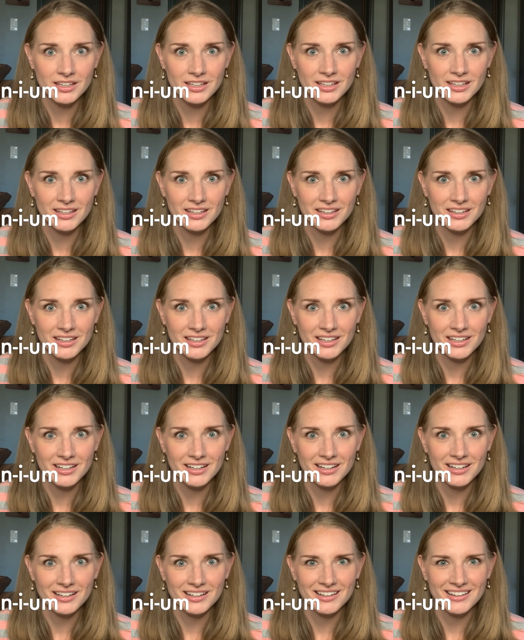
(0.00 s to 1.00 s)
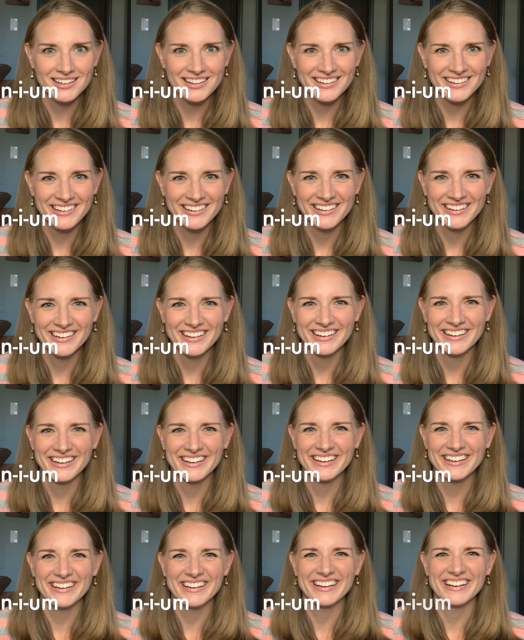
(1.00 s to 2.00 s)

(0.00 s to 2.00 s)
No one is speaking in this clip.